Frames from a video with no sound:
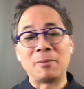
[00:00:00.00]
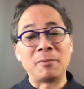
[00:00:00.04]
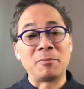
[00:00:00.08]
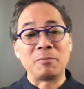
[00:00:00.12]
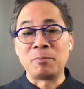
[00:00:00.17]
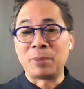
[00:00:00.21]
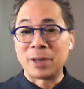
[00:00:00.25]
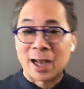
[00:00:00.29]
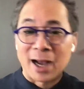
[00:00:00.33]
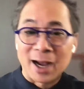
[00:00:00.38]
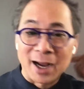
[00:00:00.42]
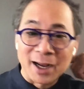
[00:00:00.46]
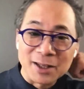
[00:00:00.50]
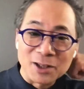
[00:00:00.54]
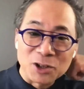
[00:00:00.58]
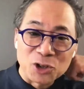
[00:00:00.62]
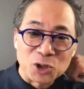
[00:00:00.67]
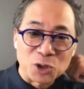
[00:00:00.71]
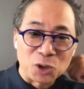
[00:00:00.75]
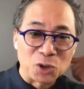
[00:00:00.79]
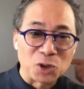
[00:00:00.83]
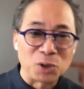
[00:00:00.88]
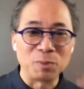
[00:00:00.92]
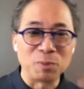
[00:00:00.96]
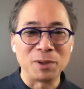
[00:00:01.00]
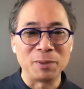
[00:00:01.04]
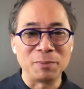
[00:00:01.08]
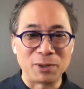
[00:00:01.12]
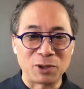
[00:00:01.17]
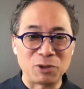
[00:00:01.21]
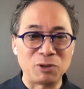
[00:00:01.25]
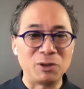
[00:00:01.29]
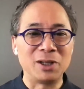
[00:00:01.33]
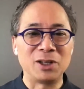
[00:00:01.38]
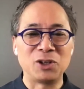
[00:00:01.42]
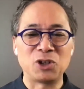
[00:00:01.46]
between the shoulder
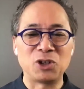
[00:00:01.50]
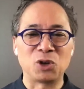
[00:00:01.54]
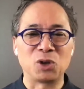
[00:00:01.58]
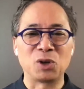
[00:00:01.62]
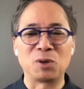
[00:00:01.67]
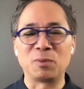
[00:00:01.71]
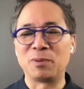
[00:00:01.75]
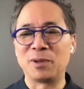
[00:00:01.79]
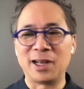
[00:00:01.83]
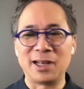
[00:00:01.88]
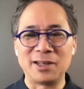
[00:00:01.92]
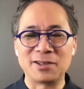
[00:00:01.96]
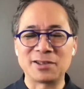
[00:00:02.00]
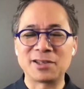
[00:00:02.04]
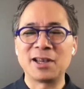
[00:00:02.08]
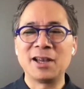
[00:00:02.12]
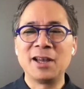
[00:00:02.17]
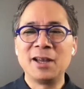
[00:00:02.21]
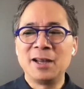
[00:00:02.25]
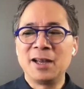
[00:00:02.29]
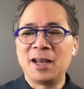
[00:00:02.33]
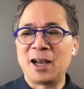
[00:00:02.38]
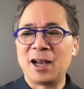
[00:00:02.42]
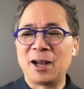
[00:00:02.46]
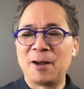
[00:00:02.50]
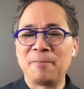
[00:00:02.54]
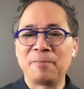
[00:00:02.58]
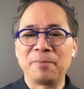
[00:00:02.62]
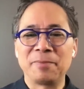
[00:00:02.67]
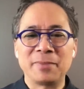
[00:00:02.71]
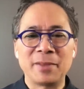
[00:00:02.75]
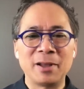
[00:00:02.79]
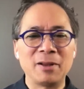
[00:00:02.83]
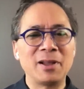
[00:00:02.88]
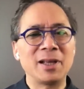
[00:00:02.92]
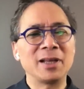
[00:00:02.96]
blades,
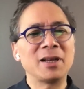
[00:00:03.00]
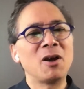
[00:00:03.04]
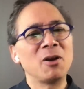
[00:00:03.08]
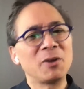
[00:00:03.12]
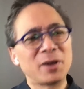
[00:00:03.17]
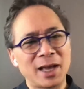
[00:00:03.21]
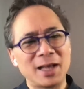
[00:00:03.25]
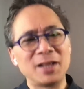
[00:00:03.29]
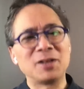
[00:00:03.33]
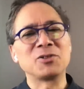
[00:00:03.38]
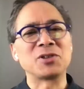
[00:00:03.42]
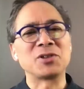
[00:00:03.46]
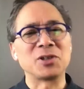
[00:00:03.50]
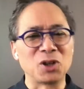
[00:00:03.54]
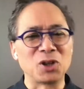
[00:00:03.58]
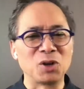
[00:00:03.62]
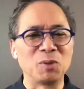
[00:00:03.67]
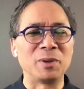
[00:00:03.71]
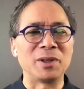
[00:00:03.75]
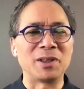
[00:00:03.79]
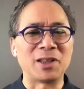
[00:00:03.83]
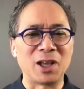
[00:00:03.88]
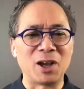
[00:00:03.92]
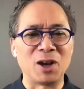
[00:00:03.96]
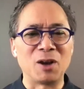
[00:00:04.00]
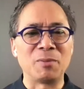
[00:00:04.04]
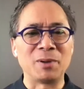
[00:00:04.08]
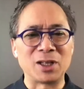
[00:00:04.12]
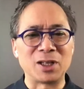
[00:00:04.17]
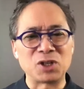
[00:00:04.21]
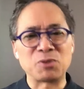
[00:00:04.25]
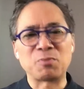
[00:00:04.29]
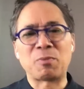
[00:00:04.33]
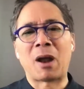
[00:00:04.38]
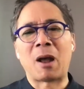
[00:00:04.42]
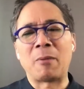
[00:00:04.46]
they're like, okay, there's a little bit there,
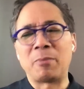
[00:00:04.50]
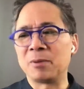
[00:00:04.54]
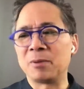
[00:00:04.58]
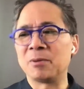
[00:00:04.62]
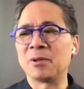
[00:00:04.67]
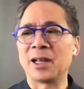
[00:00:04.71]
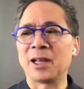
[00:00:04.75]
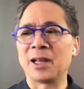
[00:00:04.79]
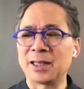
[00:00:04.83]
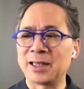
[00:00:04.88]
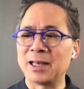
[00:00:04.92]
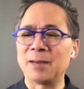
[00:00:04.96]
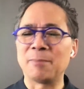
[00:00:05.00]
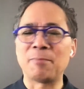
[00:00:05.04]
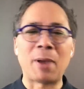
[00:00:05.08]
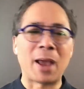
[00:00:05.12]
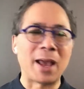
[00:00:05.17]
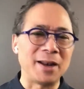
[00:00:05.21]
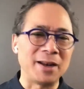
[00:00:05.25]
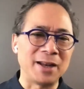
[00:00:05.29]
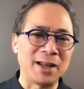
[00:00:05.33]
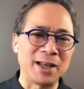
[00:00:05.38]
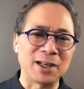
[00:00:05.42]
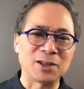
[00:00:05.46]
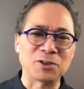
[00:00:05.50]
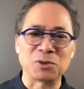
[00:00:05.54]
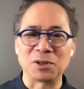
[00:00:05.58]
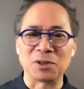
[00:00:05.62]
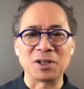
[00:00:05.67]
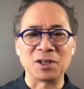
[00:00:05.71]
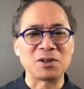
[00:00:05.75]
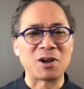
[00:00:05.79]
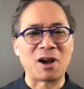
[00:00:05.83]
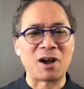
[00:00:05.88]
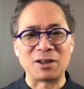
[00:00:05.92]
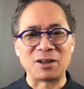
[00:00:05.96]
but it's probably like the appendix or
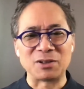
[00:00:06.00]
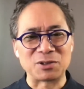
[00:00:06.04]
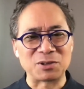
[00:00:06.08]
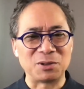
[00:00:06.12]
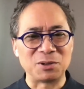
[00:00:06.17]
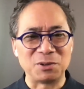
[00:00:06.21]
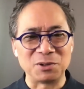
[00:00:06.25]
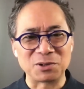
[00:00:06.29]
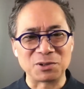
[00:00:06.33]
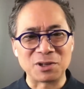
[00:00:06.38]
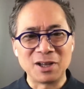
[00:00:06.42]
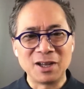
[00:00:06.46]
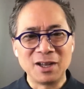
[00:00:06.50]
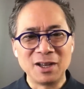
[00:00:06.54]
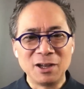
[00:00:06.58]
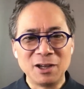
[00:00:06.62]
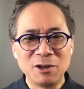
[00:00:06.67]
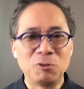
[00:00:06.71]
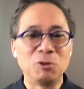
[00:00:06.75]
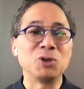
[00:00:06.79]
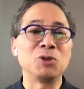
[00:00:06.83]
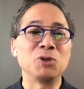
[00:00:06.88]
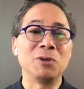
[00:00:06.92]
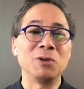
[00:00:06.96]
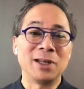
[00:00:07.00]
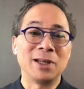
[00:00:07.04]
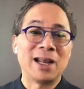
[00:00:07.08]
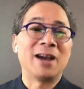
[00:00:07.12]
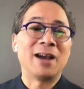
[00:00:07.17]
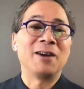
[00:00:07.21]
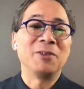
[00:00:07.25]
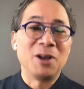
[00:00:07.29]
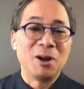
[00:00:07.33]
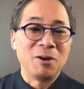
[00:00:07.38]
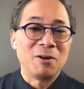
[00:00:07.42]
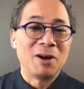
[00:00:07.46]
the tonsils, which we
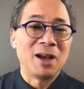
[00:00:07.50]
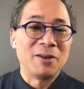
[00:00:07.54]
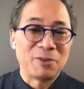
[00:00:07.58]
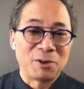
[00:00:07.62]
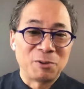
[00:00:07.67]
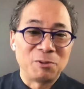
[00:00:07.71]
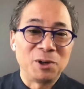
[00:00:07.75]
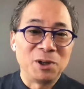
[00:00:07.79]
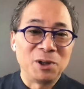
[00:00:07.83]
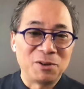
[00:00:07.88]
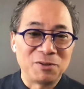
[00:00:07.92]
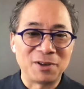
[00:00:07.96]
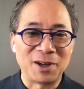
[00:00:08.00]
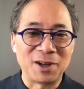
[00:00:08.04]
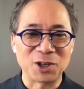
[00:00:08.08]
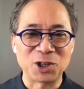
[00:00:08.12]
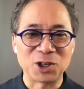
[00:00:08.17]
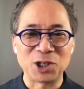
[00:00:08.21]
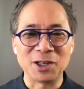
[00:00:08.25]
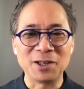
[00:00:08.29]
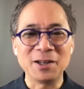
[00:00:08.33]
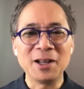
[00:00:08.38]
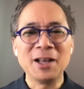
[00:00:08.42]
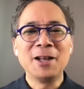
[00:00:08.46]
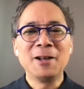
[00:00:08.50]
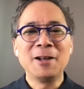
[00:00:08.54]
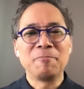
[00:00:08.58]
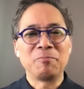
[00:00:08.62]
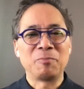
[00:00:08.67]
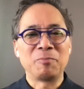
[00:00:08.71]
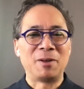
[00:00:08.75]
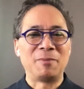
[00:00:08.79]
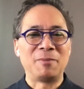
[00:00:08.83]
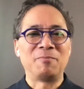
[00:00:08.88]
now know have a real function. But